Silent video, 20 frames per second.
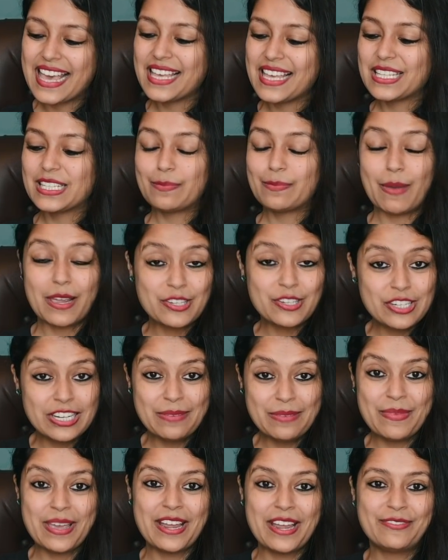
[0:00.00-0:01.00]
specially
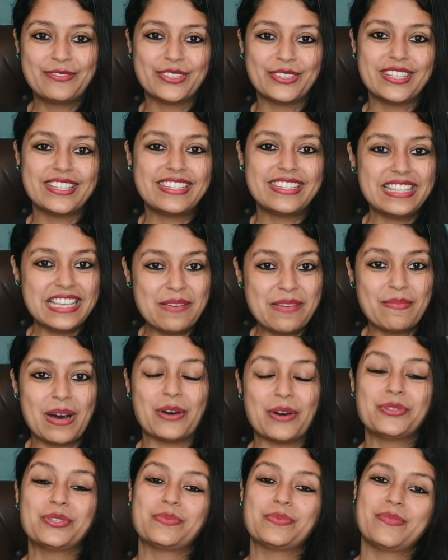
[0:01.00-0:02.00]
made for the
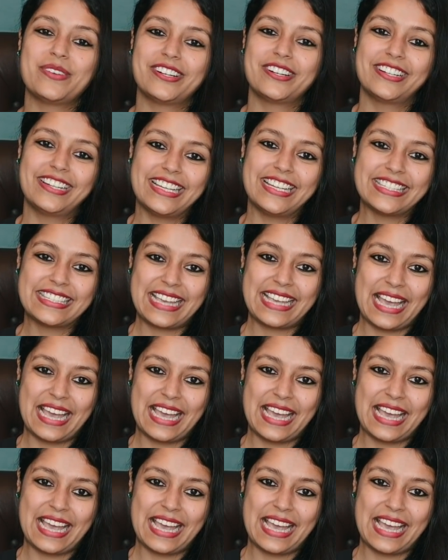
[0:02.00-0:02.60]
Z-mount mirrorless